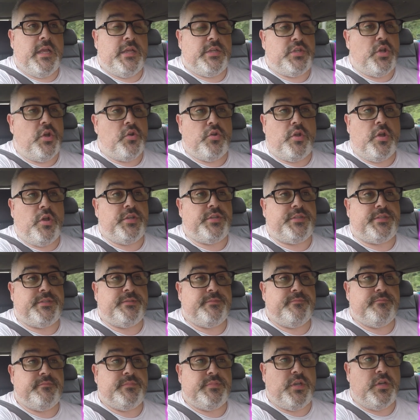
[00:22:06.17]
so good,
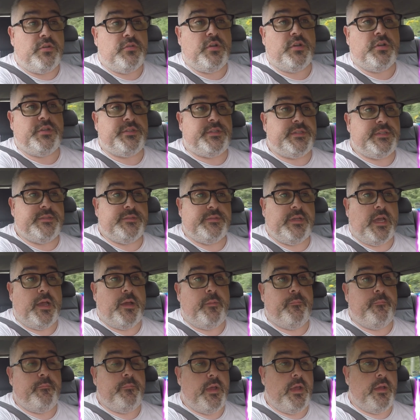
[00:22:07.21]
so good.
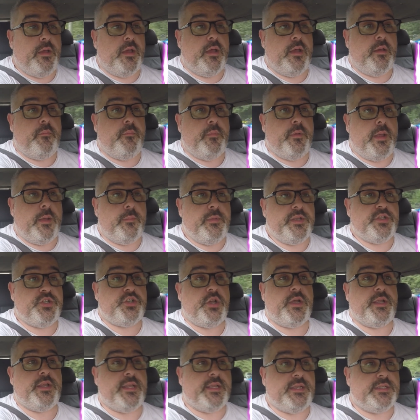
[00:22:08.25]
I'm
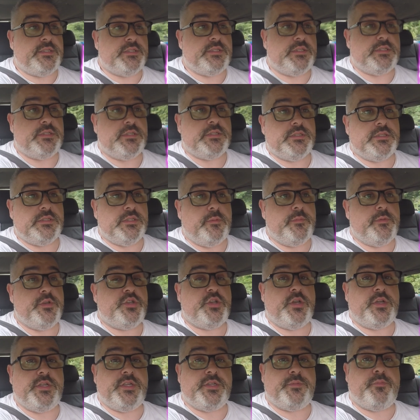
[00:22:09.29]
enjoying this. I'm
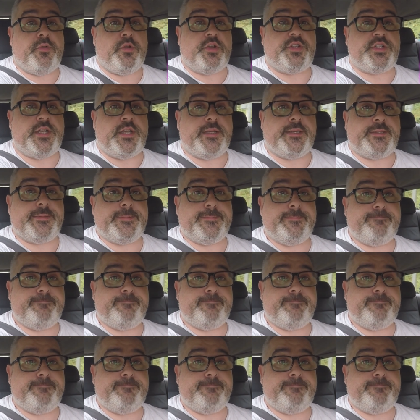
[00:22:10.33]
enjoying this project.